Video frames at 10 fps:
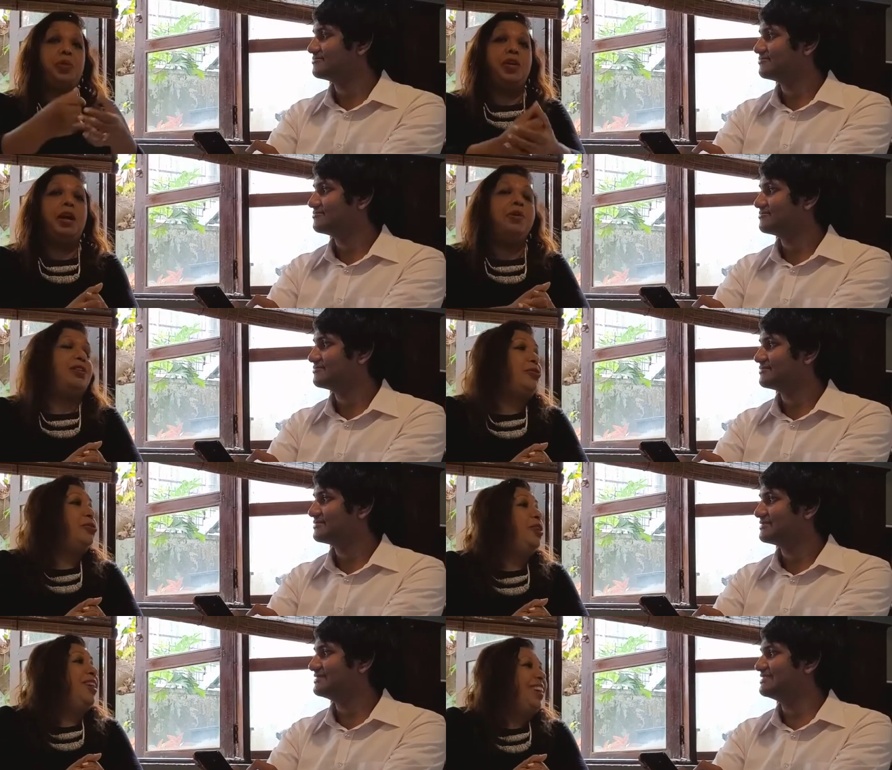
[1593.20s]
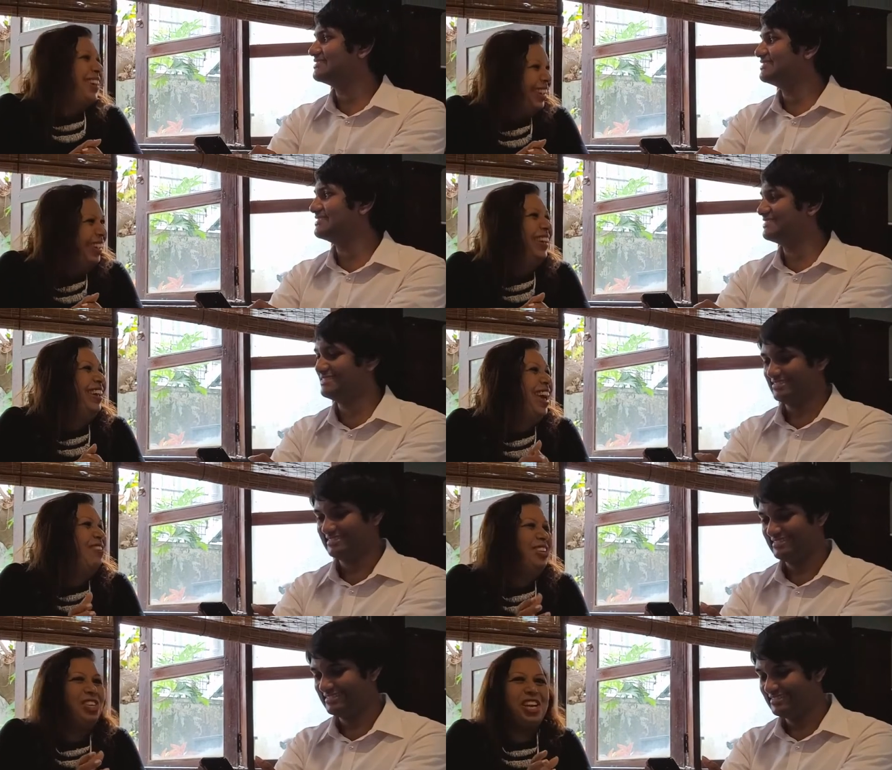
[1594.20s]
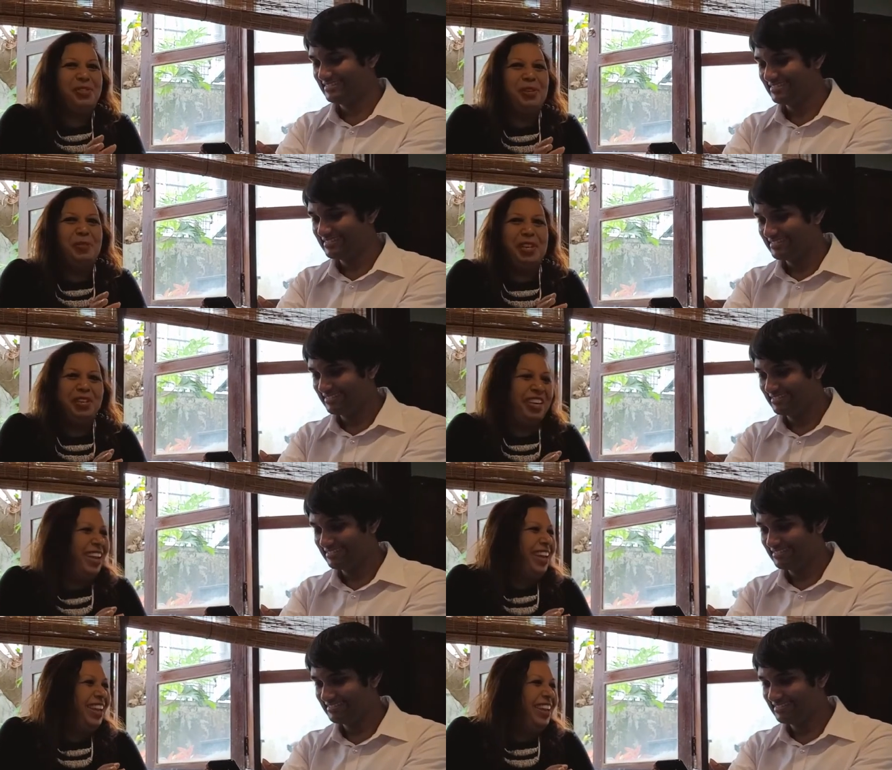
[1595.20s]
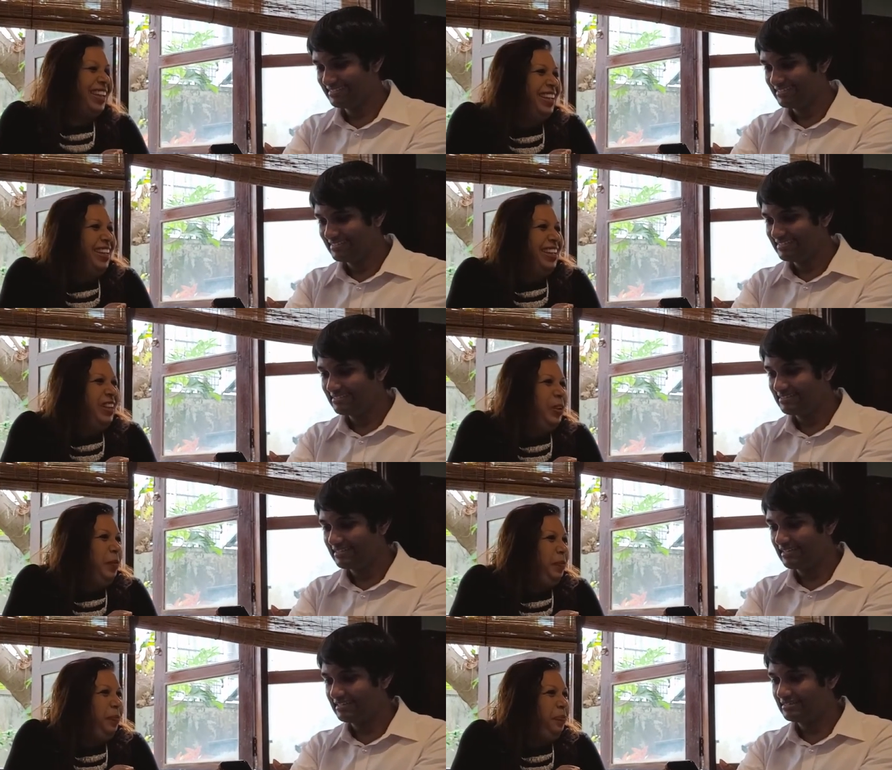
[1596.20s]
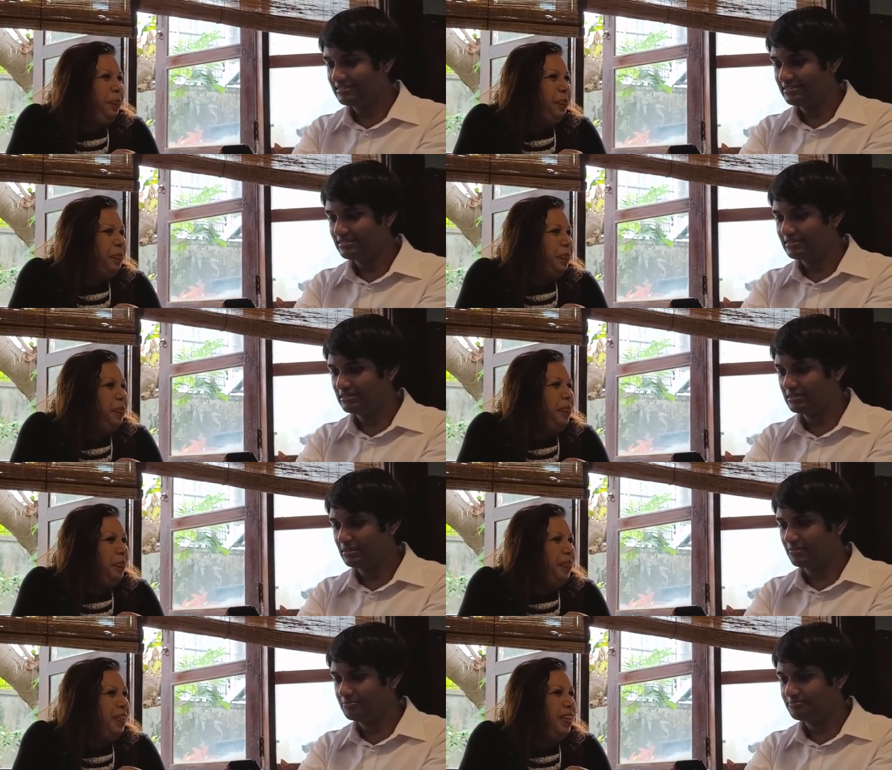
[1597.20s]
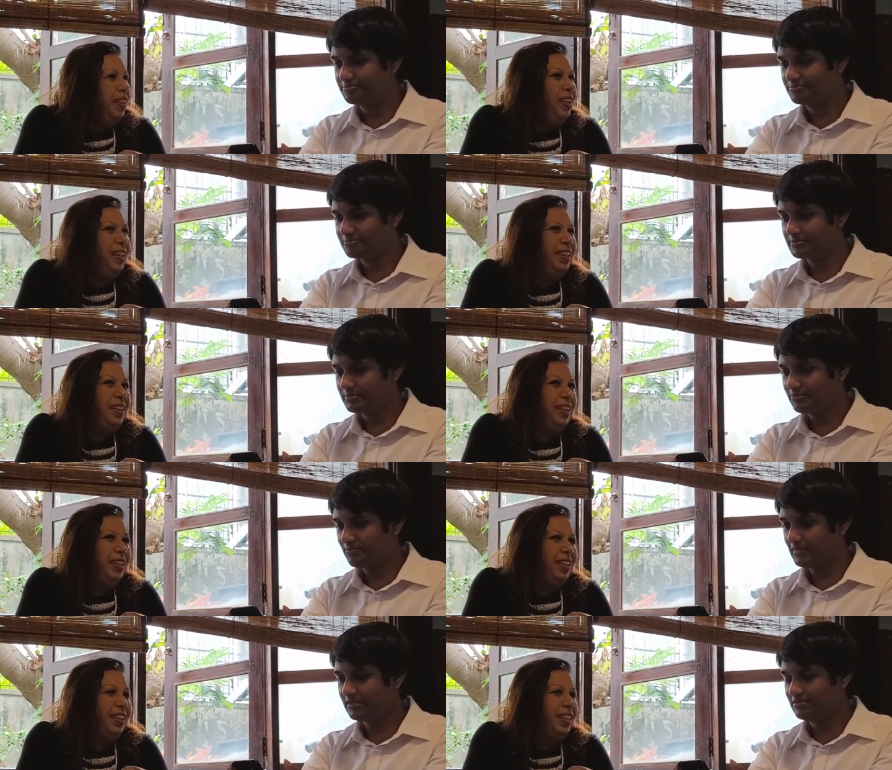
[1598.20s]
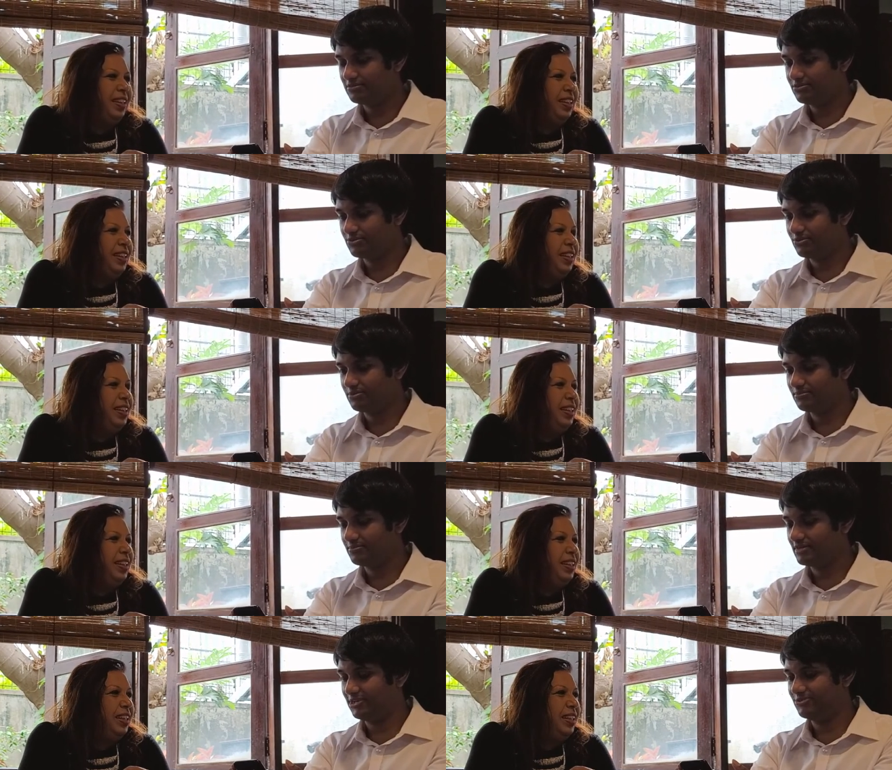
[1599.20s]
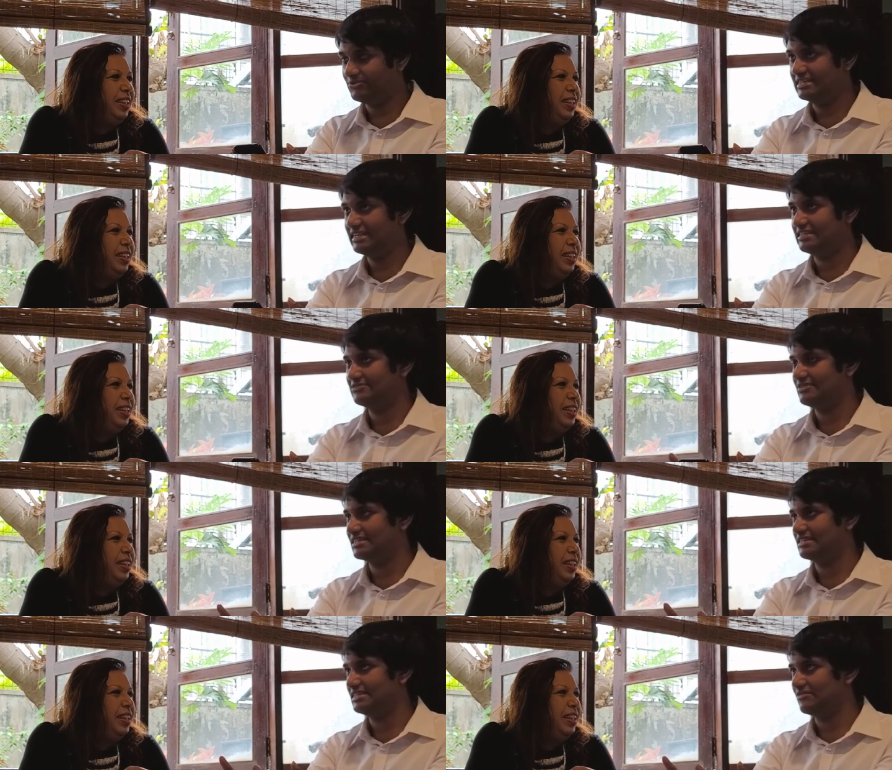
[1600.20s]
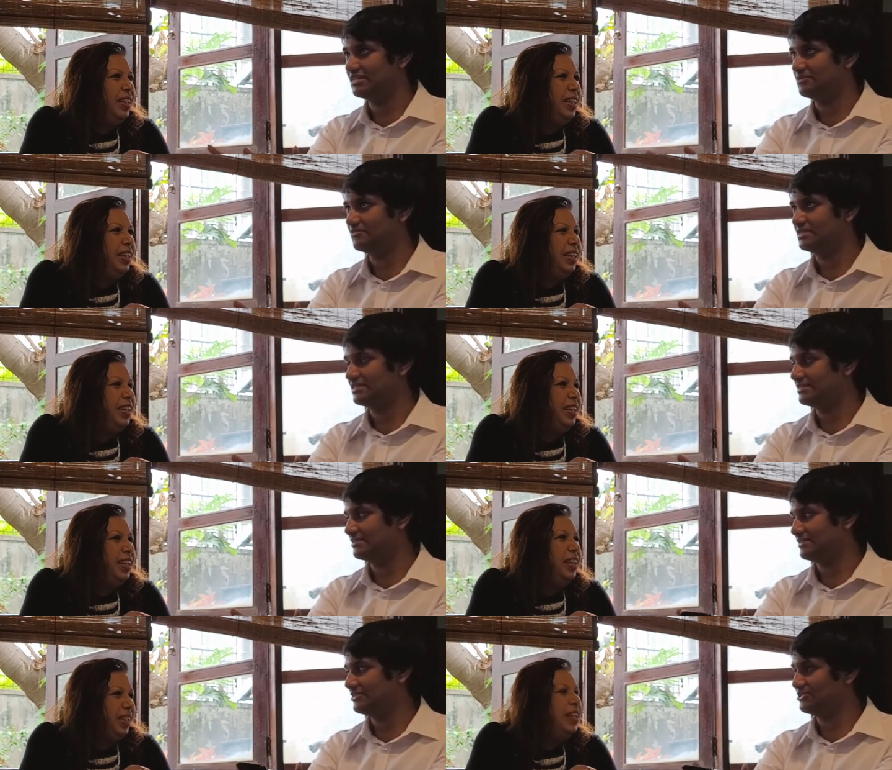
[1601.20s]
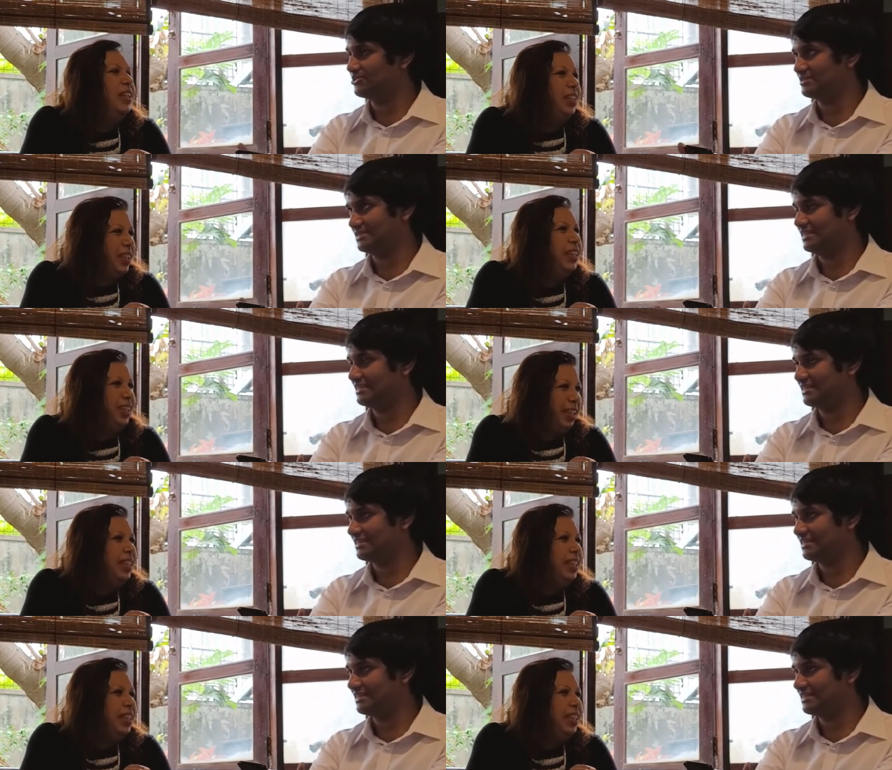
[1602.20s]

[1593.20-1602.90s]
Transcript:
Speaker 1: were coming to have a chat with me today.
Speaker 2: And then, um, so now we are in a very developed world, even though Sri Lanka